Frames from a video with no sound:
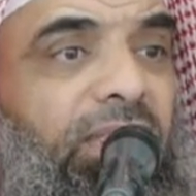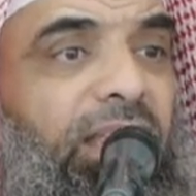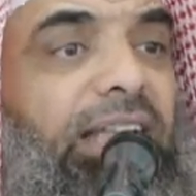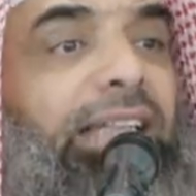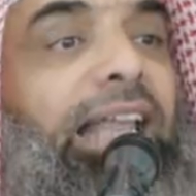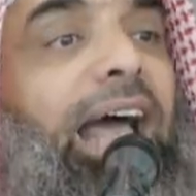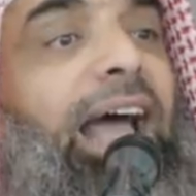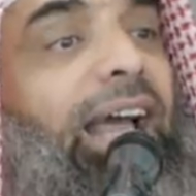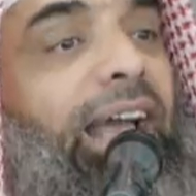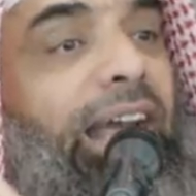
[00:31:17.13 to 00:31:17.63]

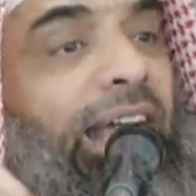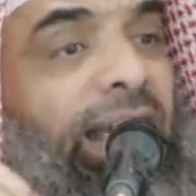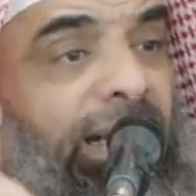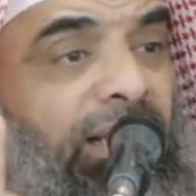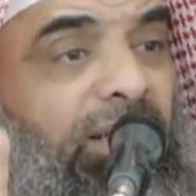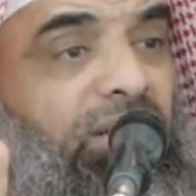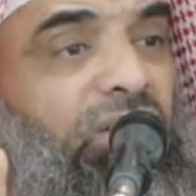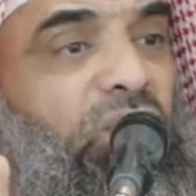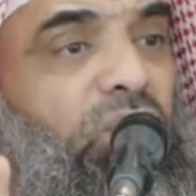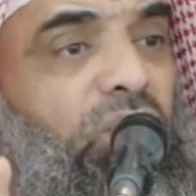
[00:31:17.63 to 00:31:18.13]
that
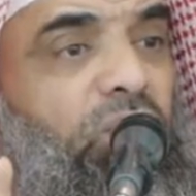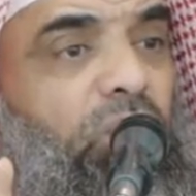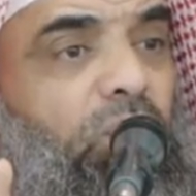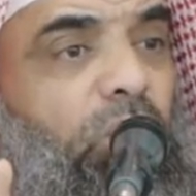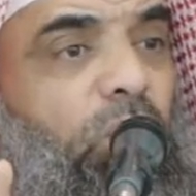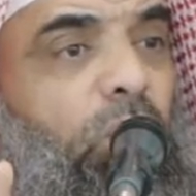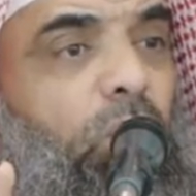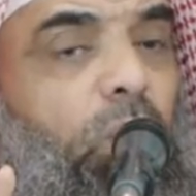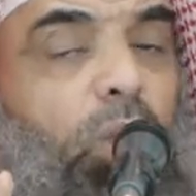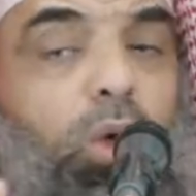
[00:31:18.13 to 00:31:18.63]

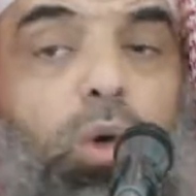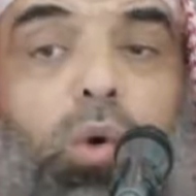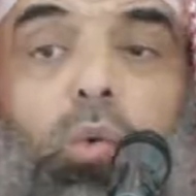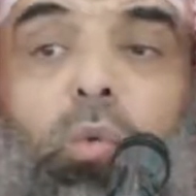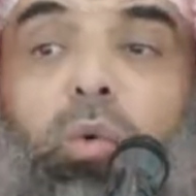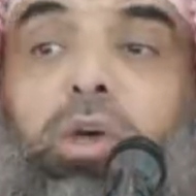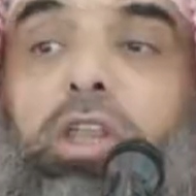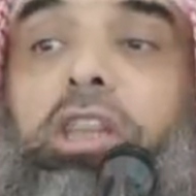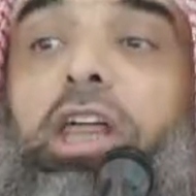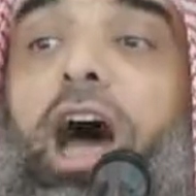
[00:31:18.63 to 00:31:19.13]
ends
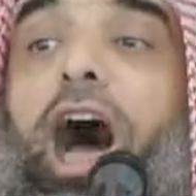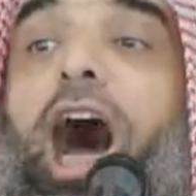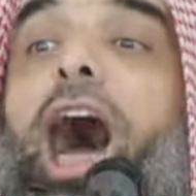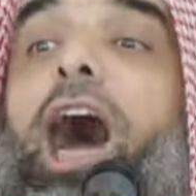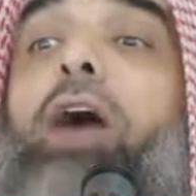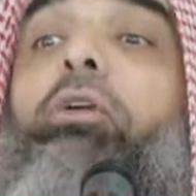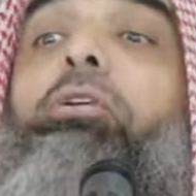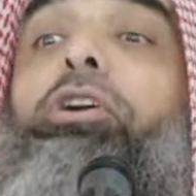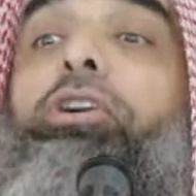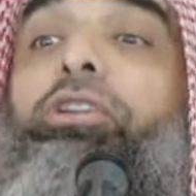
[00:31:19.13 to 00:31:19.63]
with
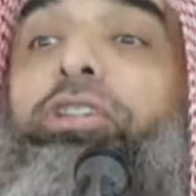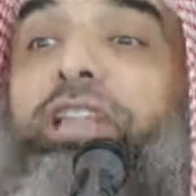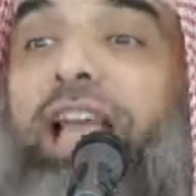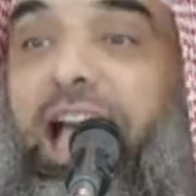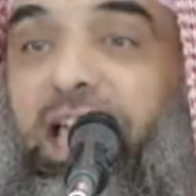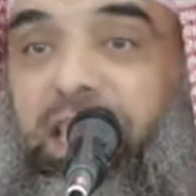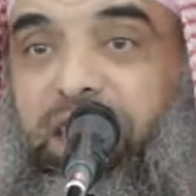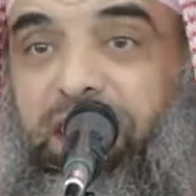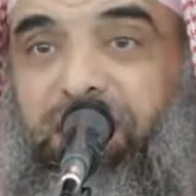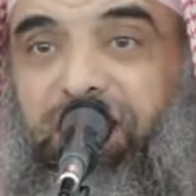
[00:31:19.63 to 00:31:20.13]
our
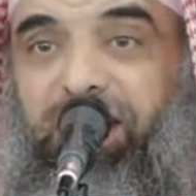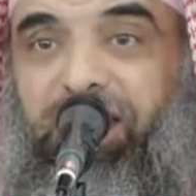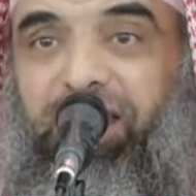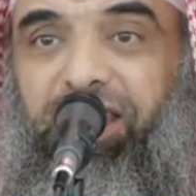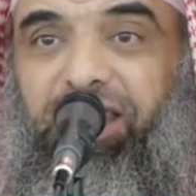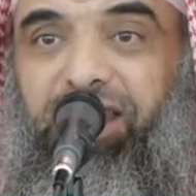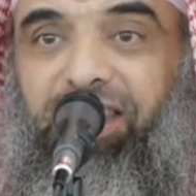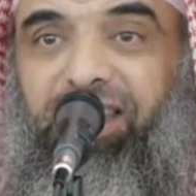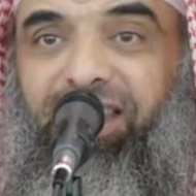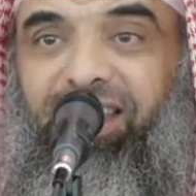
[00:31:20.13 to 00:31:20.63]
death.
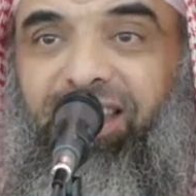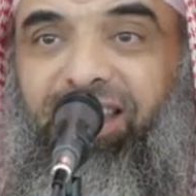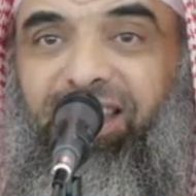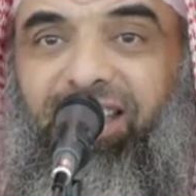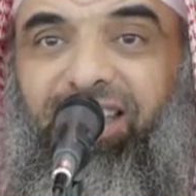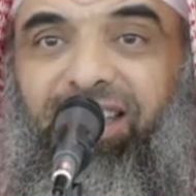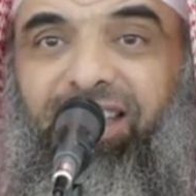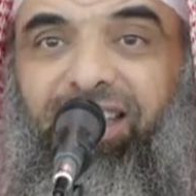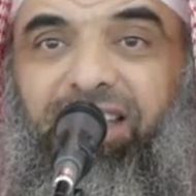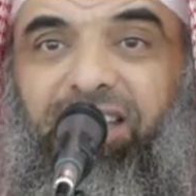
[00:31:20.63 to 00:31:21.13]

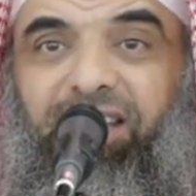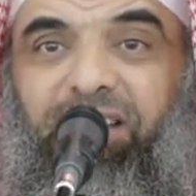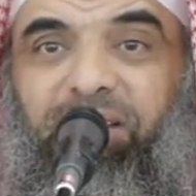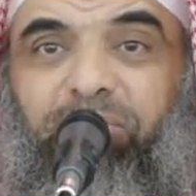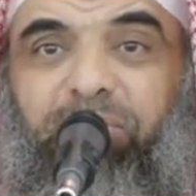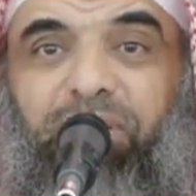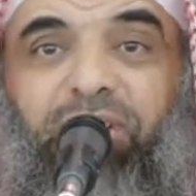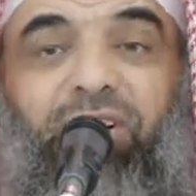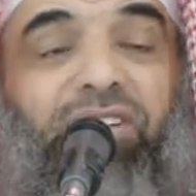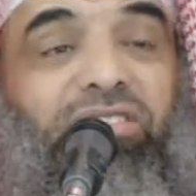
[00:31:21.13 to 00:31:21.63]

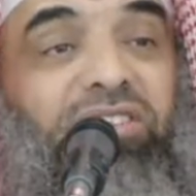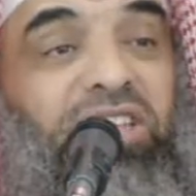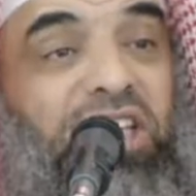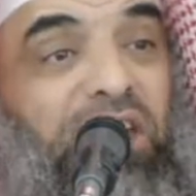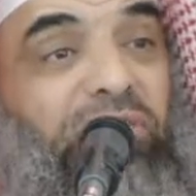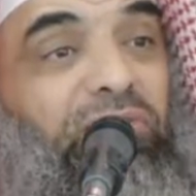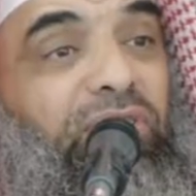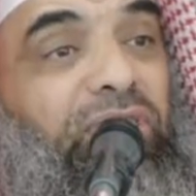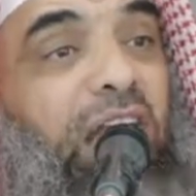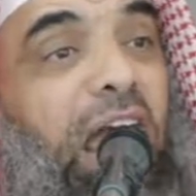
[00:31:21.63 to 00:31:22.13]
Because
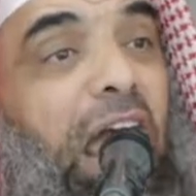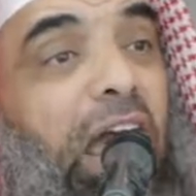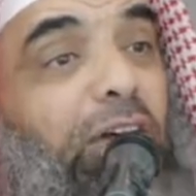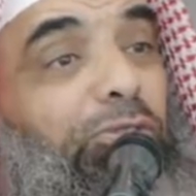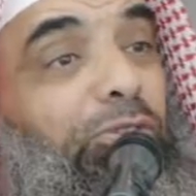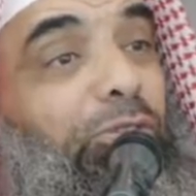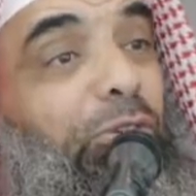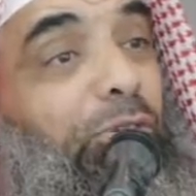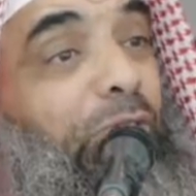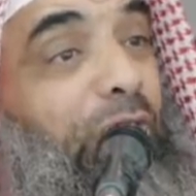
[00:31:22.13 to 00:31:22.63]
even
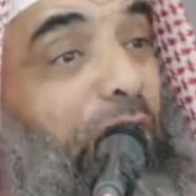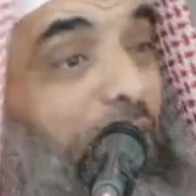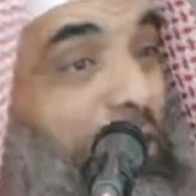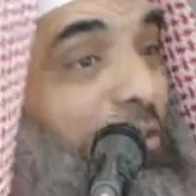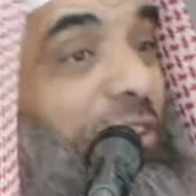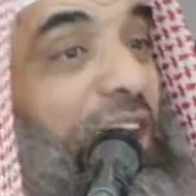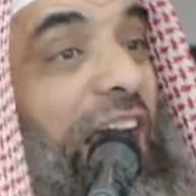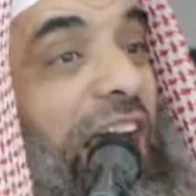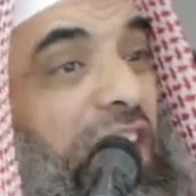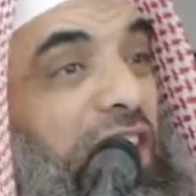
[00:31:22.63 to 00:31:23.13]
after
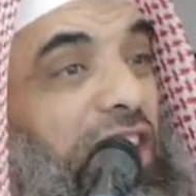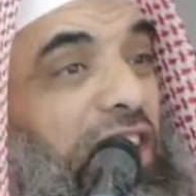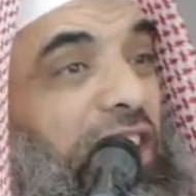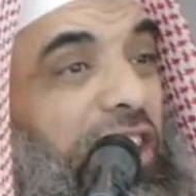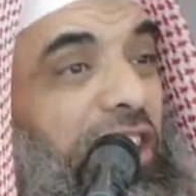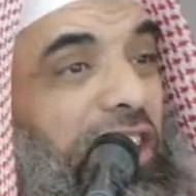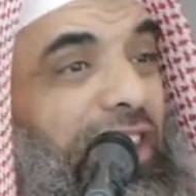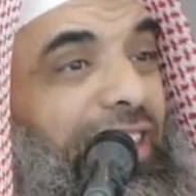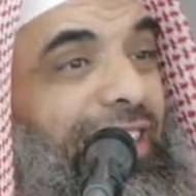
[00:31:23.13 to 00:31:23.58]
their death,